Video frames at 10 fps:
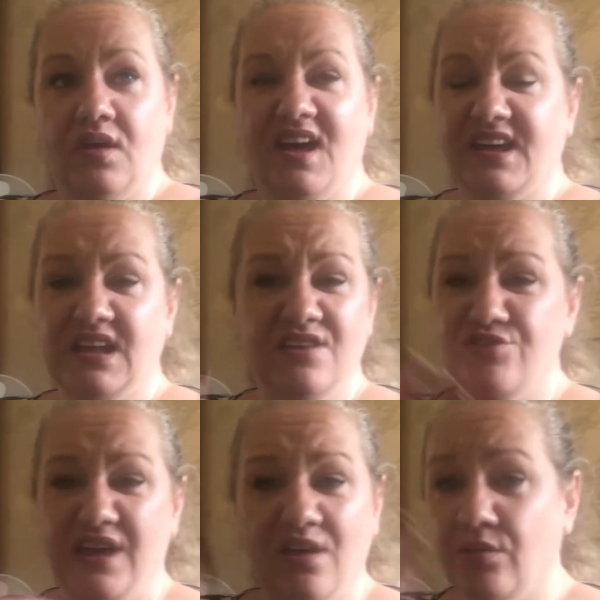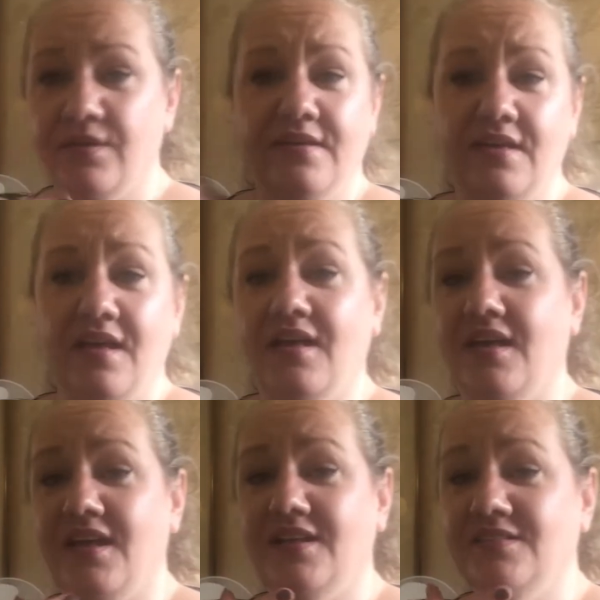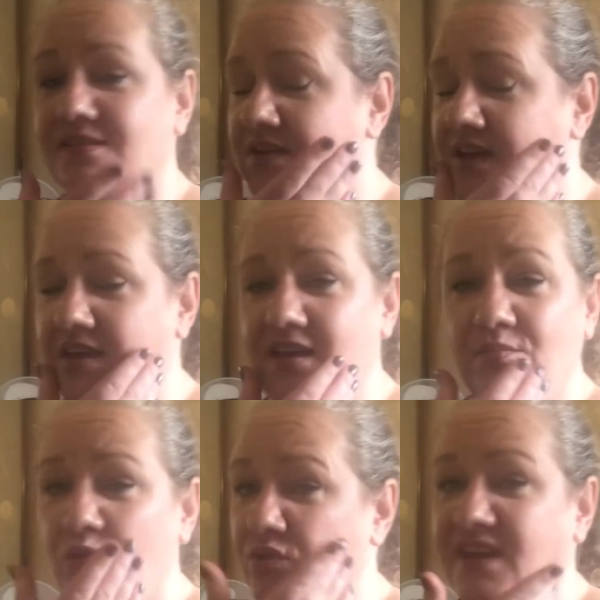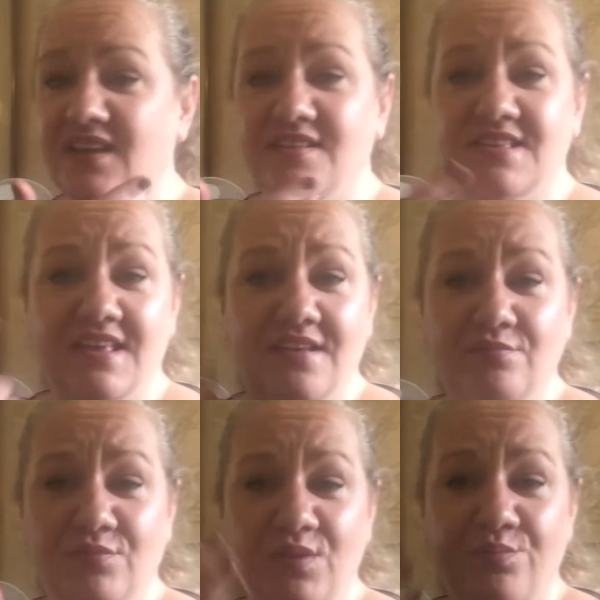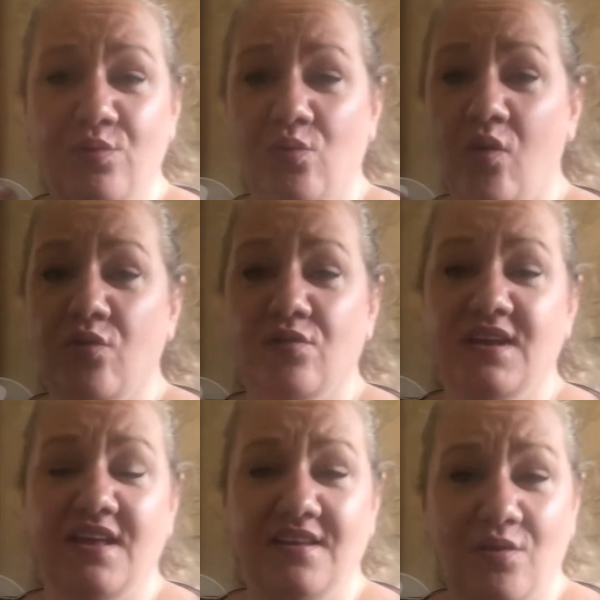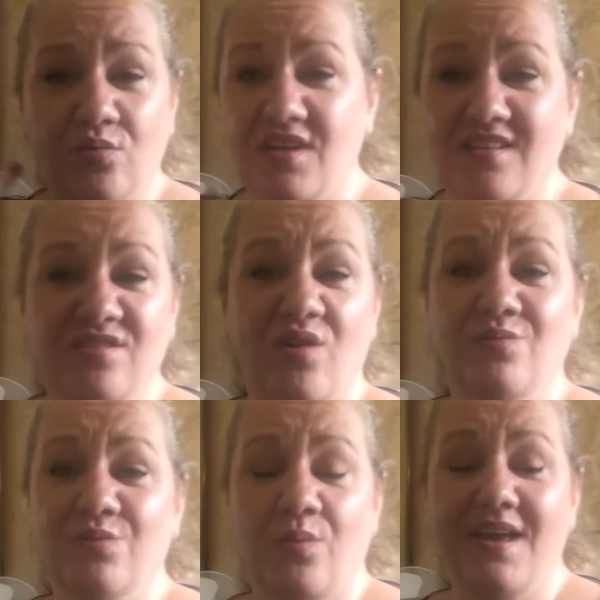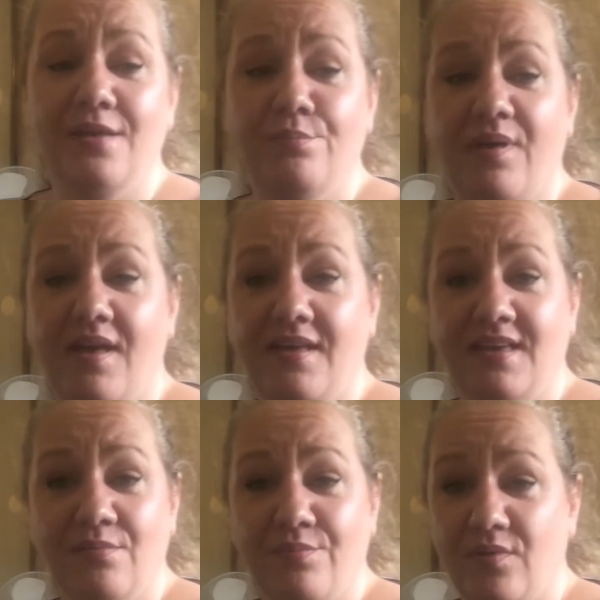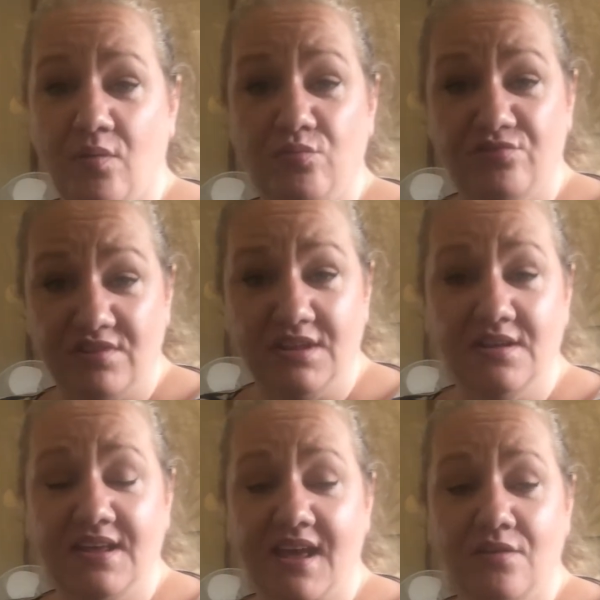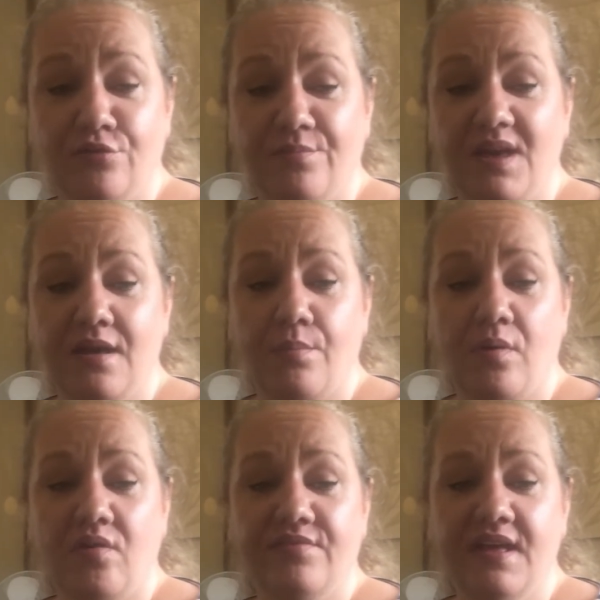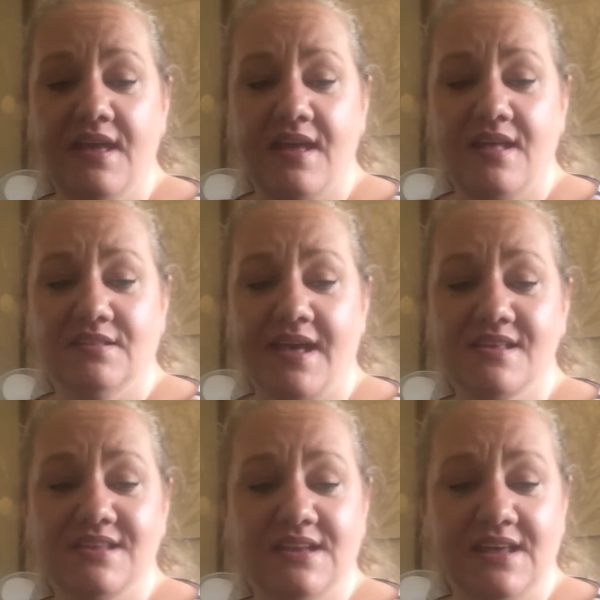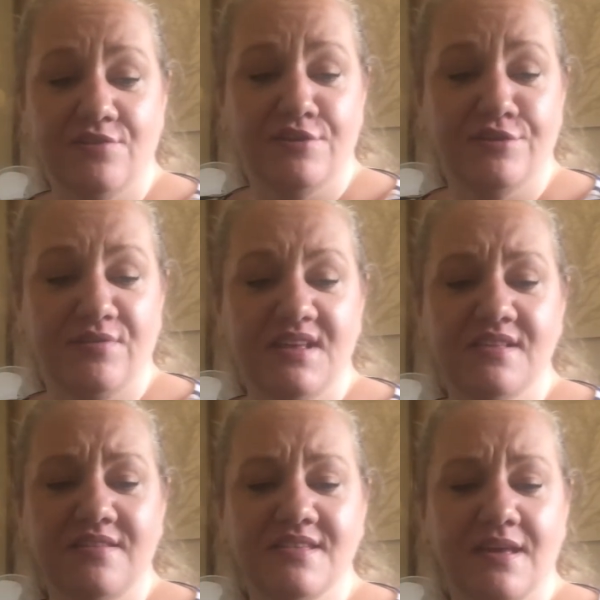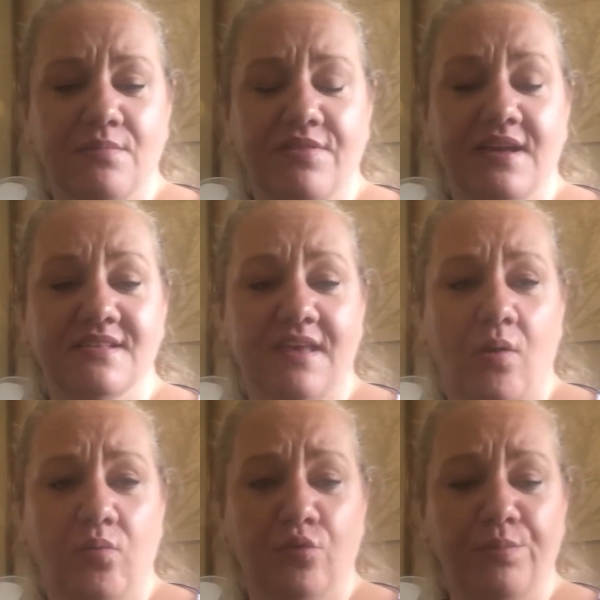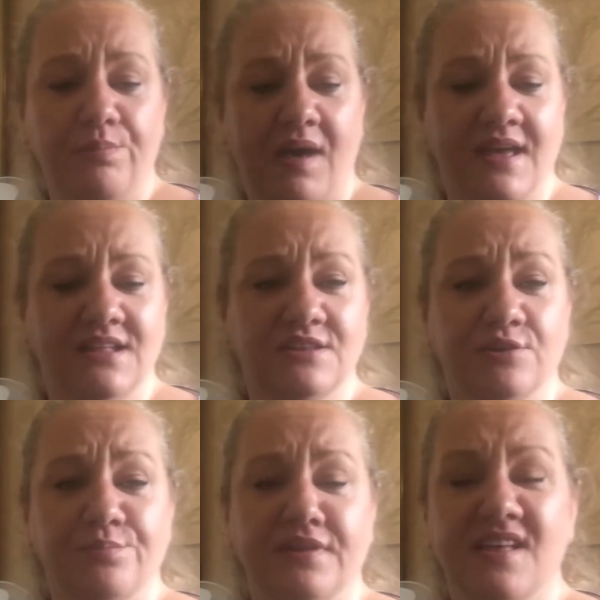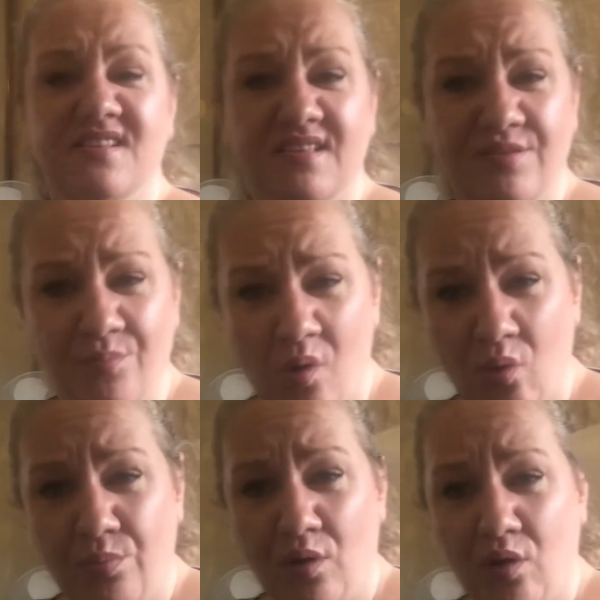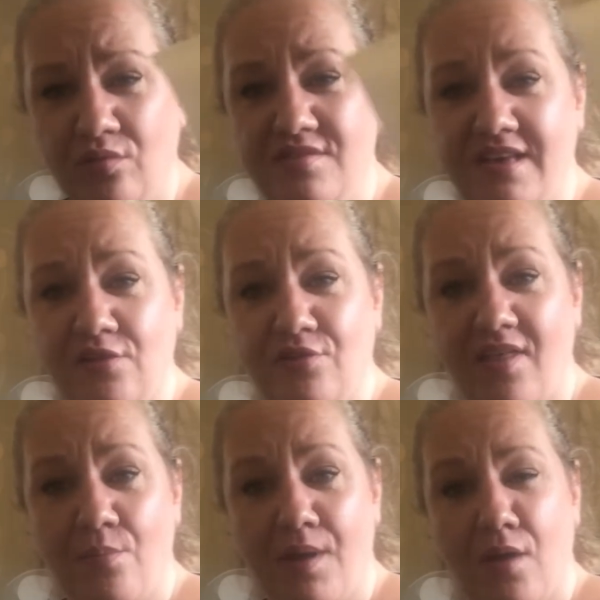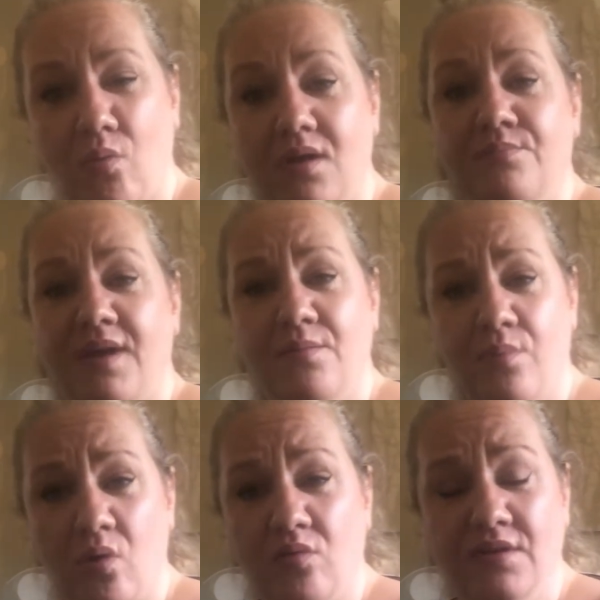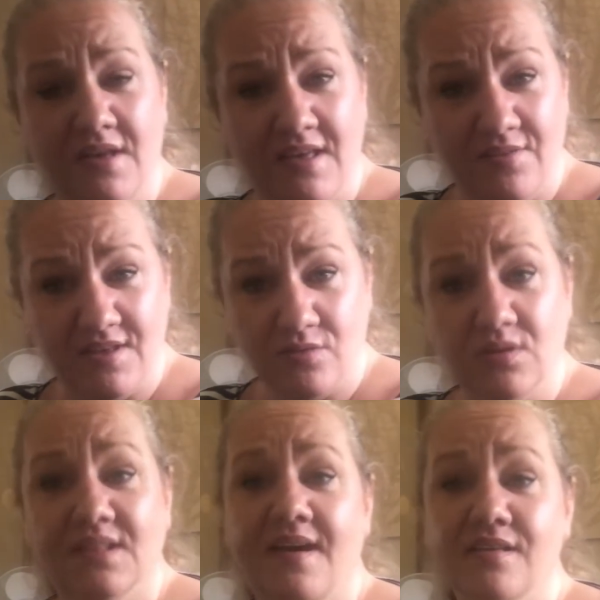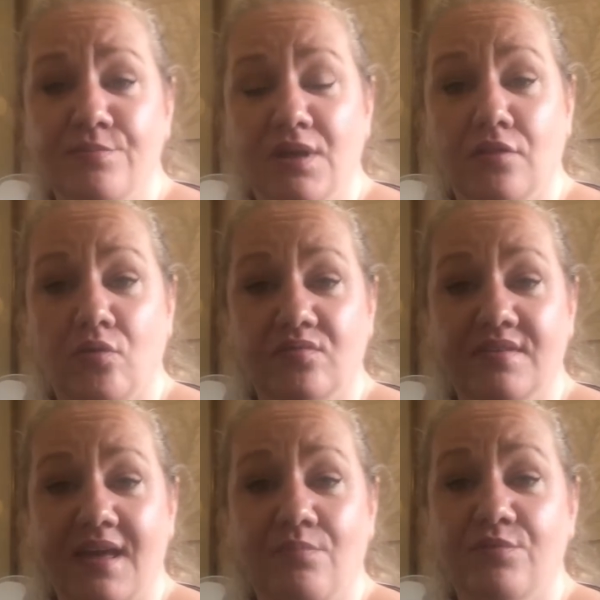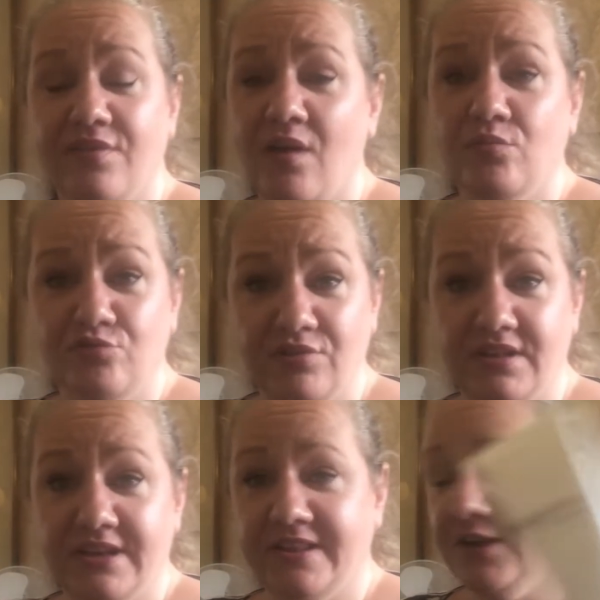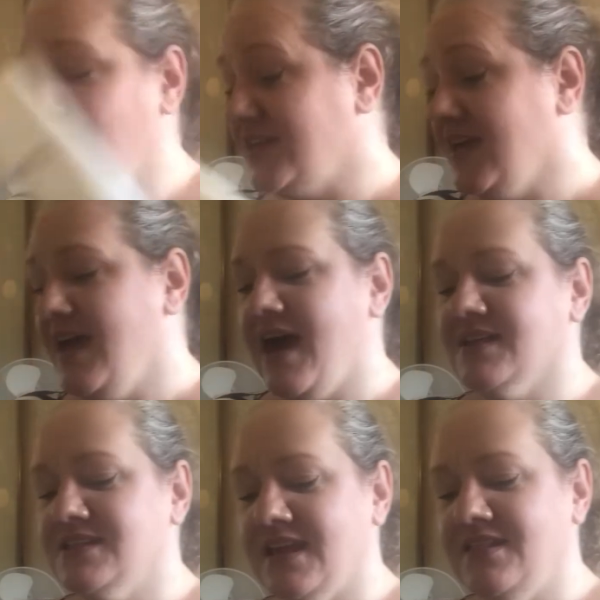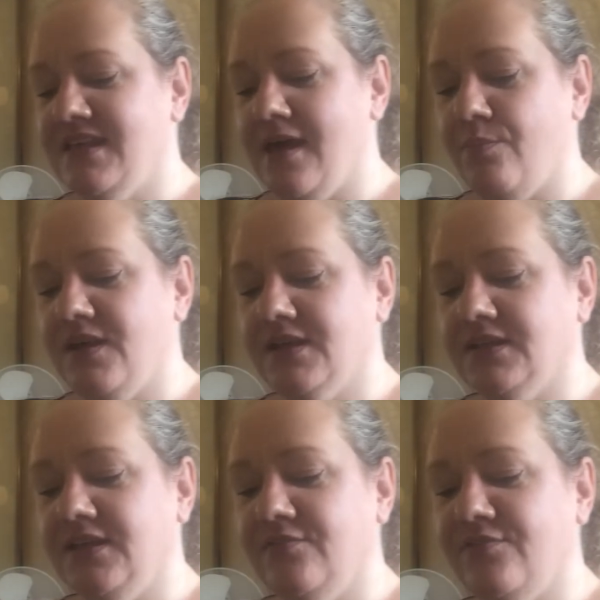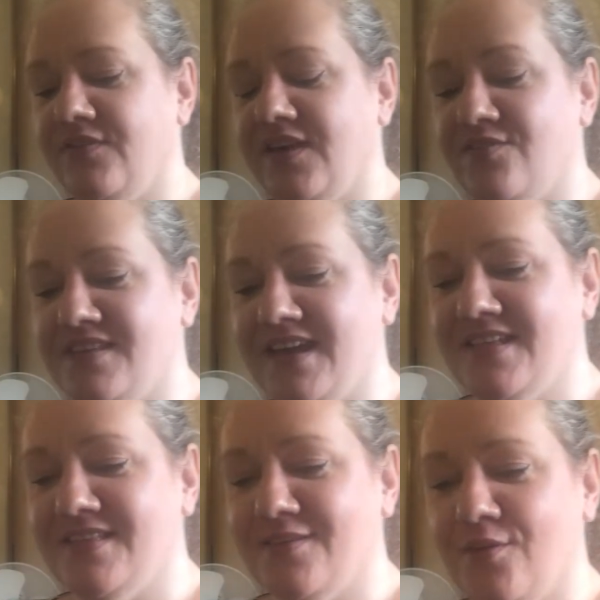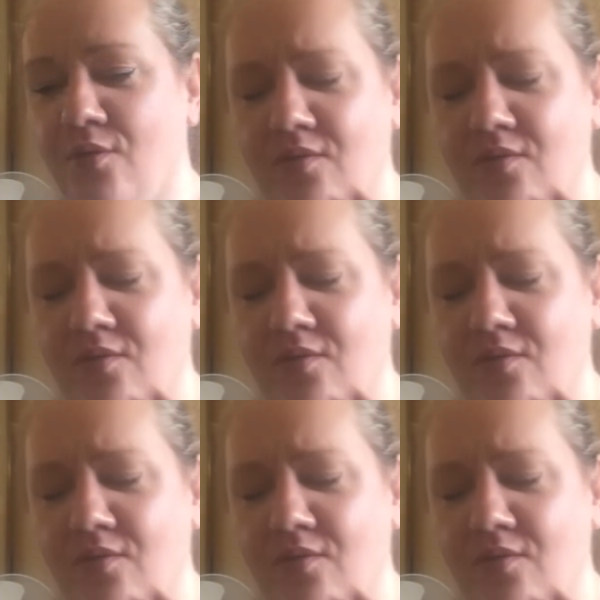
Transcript: a kind of gel, and it emollients it. You put water on it and it turns white. But yep, it was really good at getting all the makeup off. It lasted ages. So these are the type of things that I will be buying to replace small bottles. I'd rather buy one big bottle that's going to last me a long time. So that was really, really good. I sent the Abby Cleve gift set to,